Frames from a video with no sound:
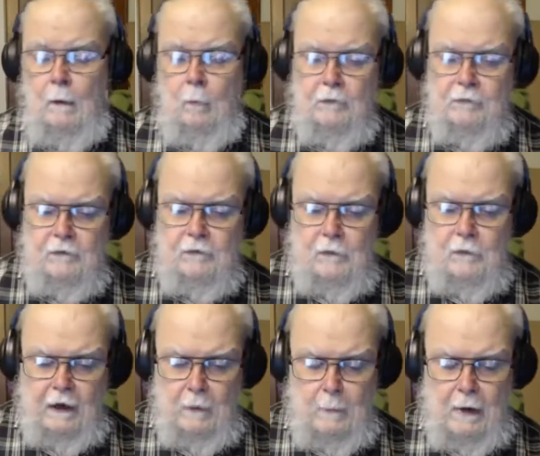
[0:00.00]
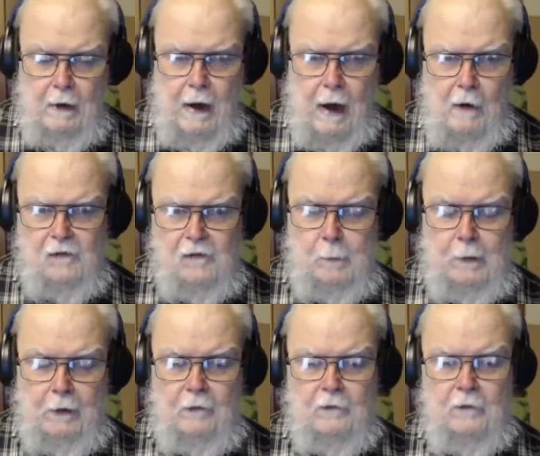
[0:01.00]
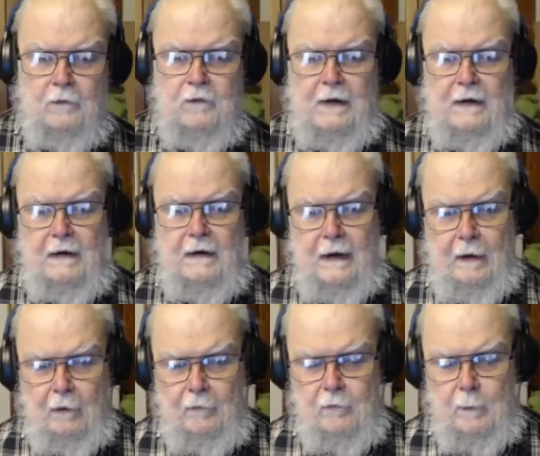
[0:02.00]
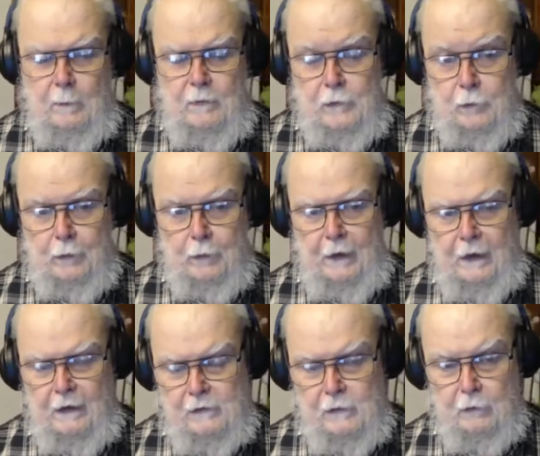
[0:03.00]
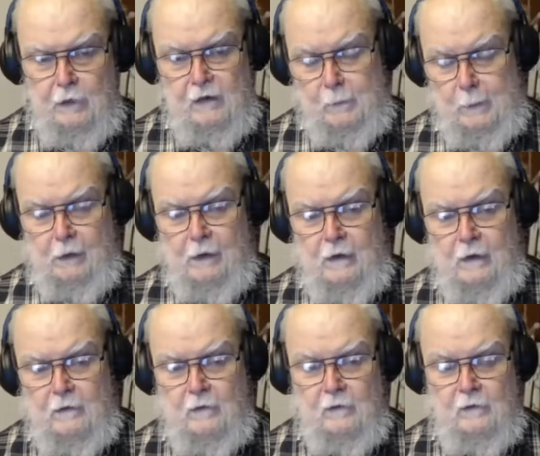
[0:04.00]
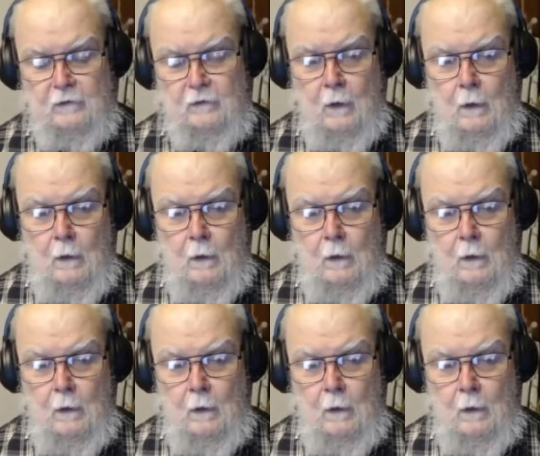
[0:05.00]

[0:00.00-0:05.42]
which is talking about house spirits and taking care of them, and you relating your experiences